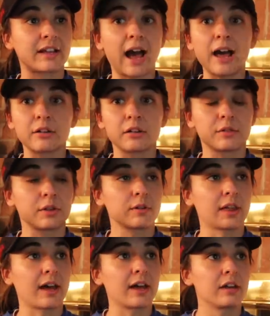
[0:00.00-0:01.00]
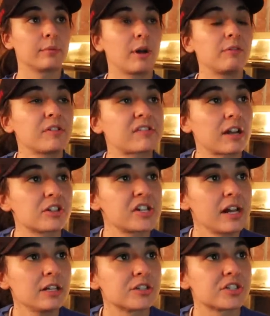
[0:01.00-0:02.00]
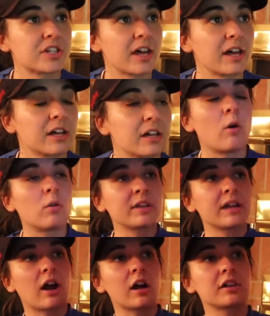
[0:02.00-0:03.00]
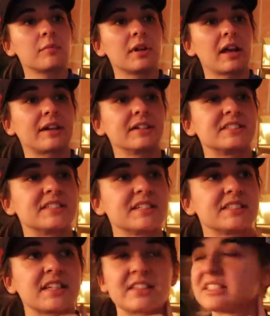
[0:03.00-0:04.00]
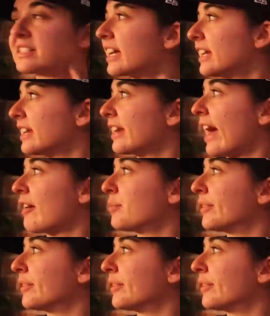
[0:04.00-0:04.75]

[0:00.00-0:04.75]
They gotta review that. Buffalo's gotta challenge that. The only argument I could see is that they say he didn't have